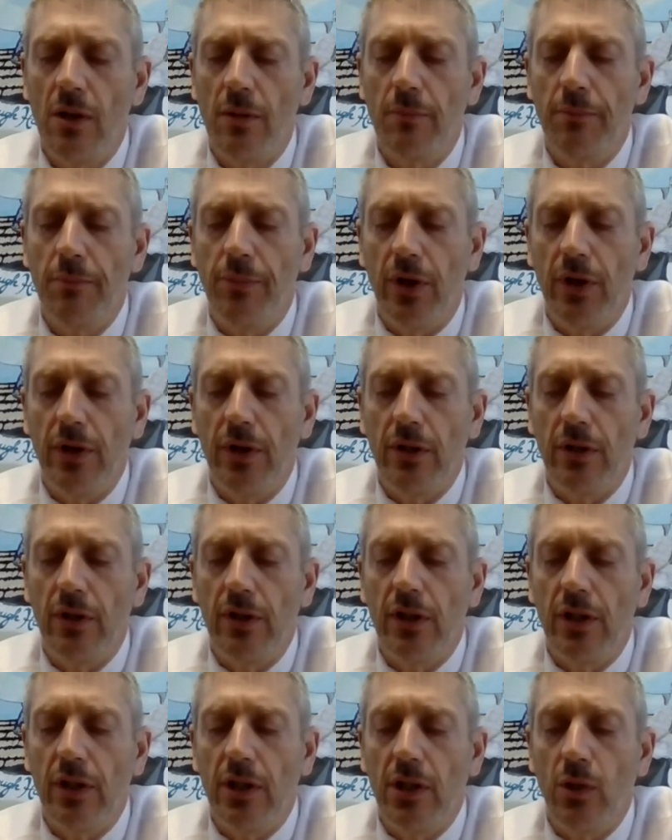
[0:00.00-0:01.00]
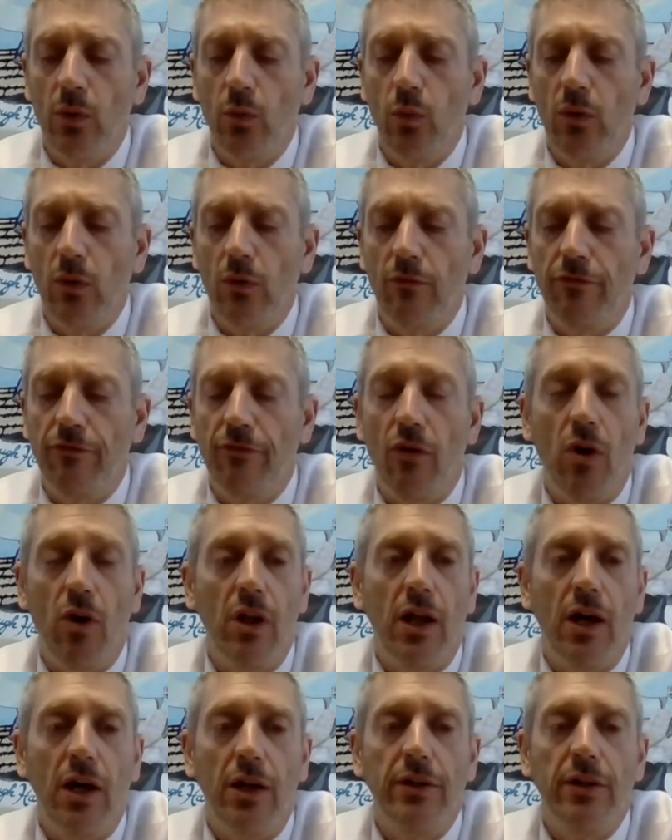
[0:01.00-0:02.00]
But it will
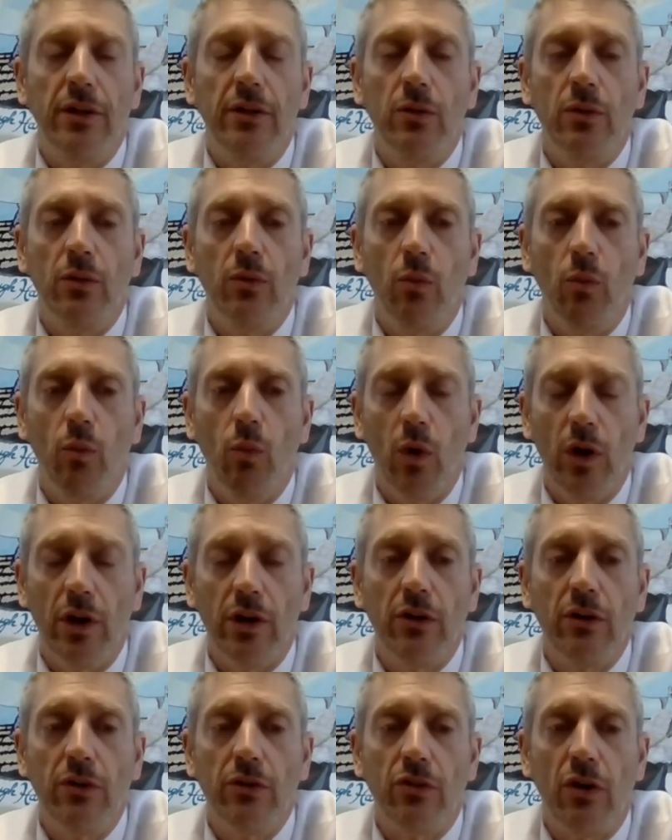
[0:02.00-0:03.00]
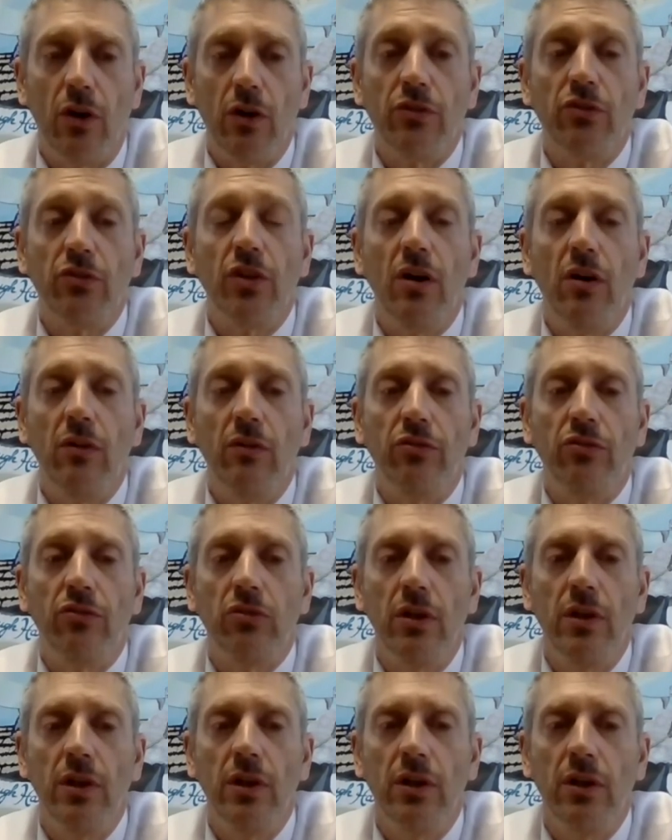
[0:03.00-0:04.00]
fall on workers
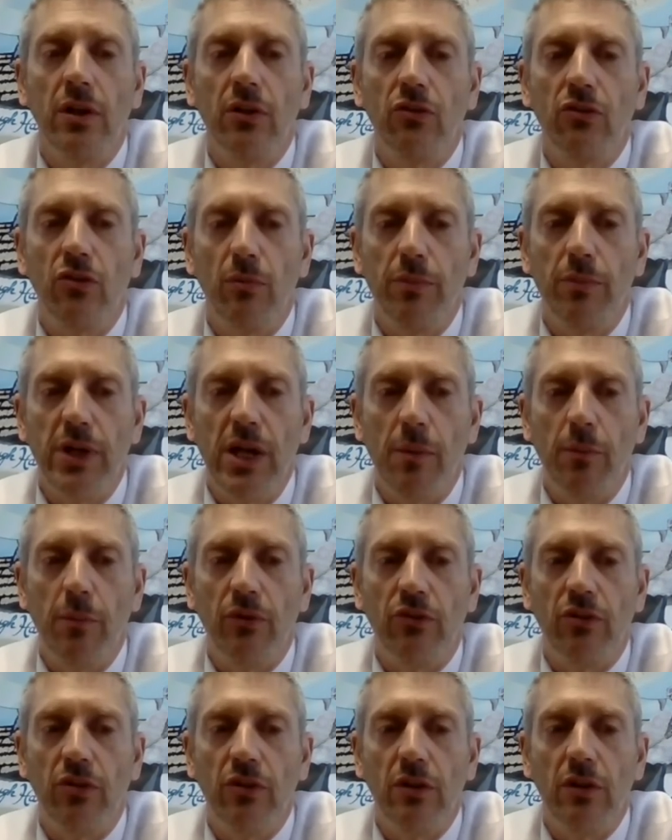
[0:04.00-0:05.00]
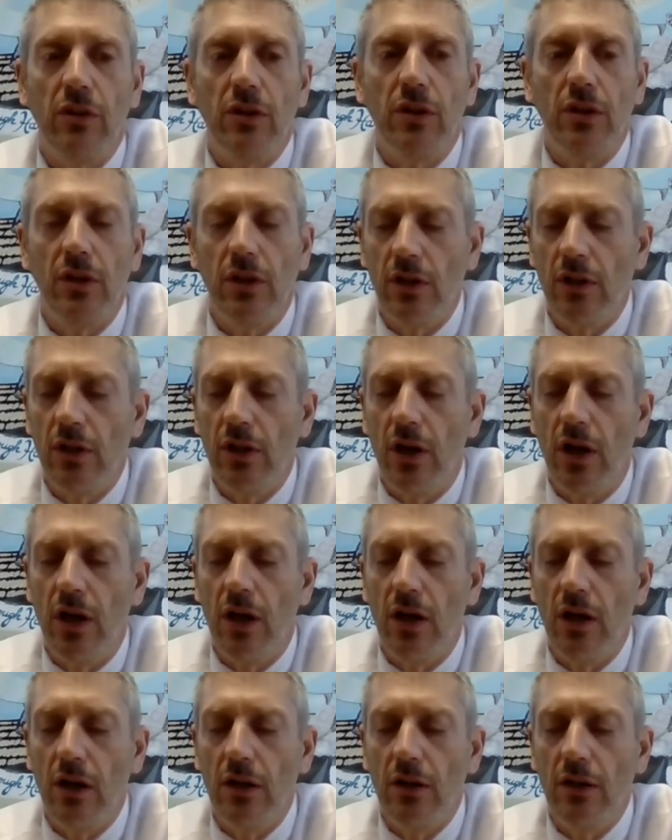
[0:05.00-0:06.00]
ourselves to be able to
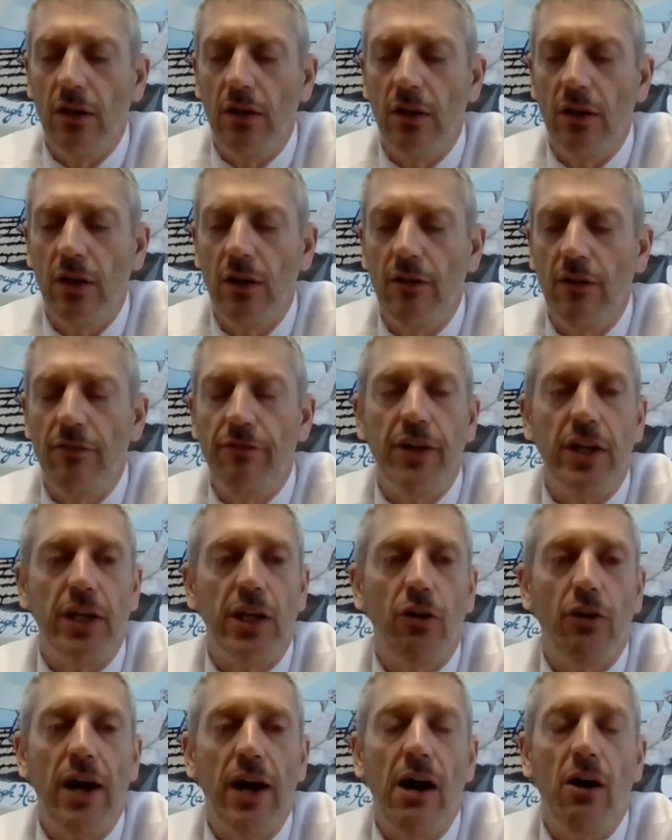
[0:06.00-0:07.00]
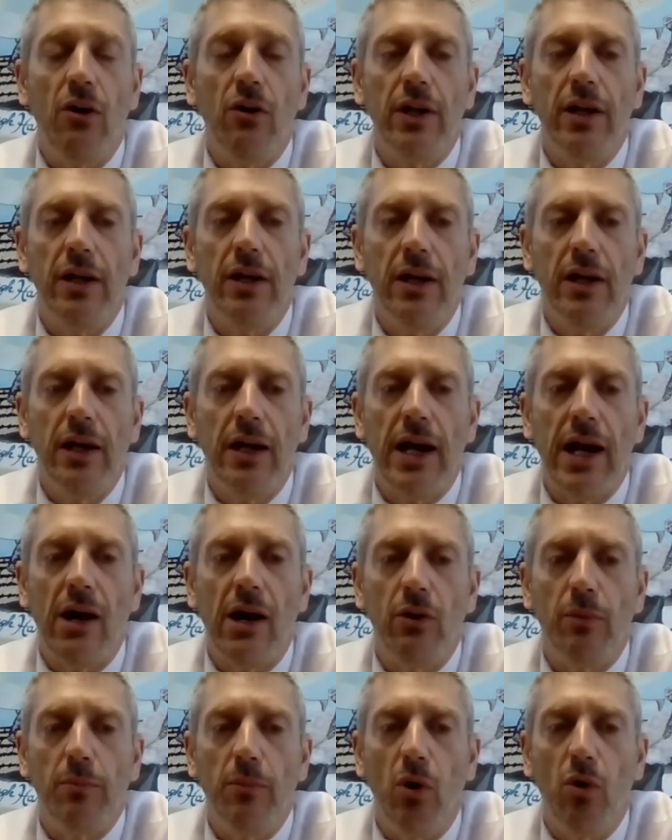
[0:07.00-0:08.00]
figure out
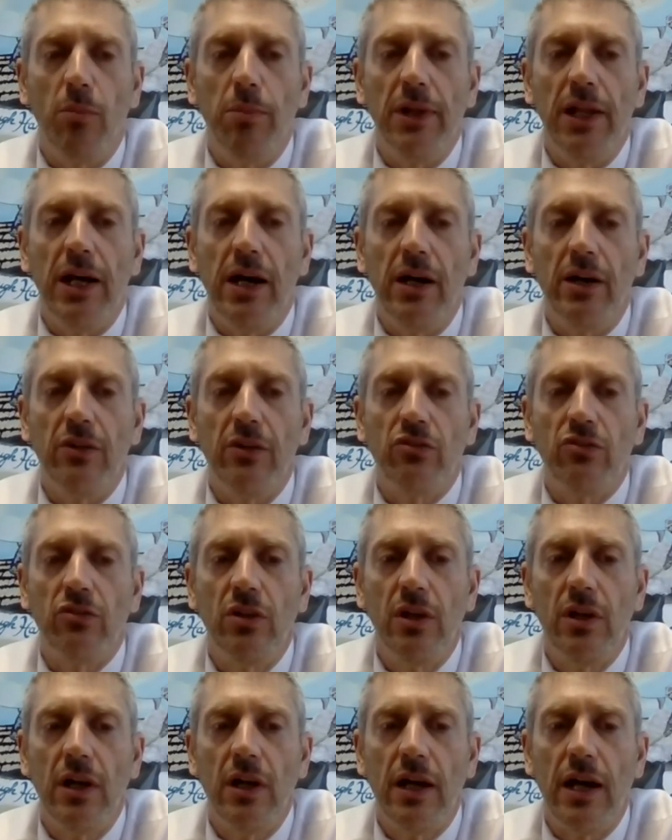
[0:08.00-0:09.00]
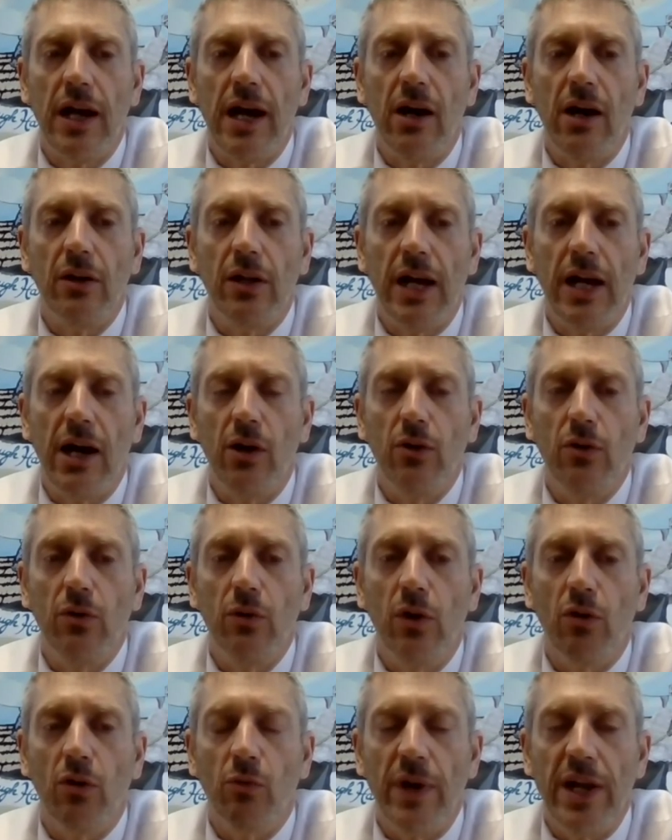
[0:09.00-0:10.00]
how to mobilize, how
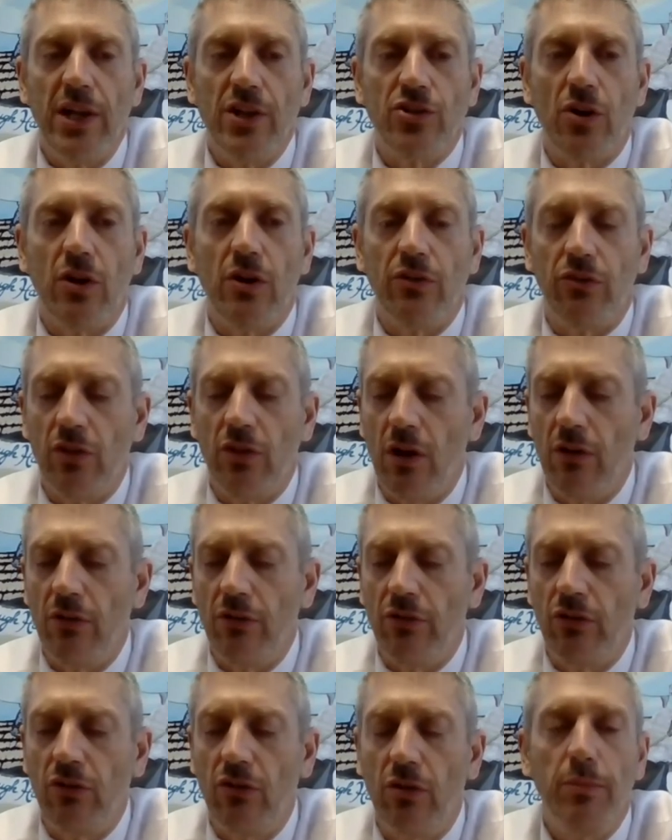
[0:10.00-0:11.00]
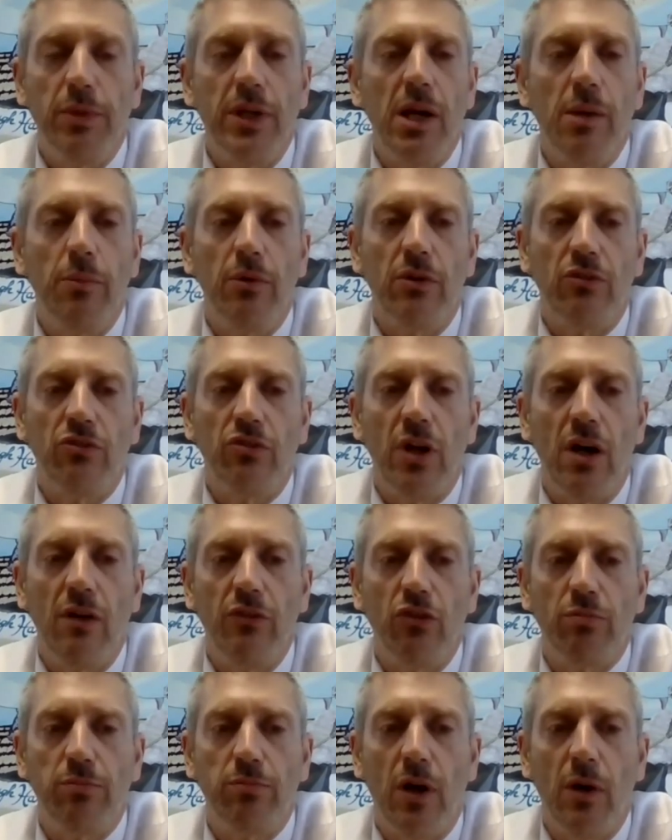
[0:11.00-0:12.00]
to arrange ourselves to be able to solve
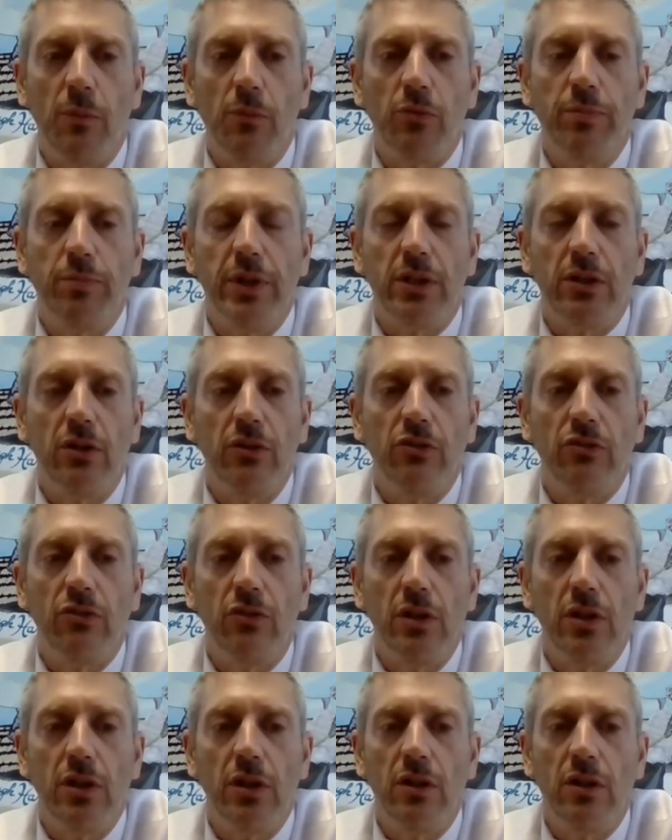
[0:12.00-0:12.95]
these problems, because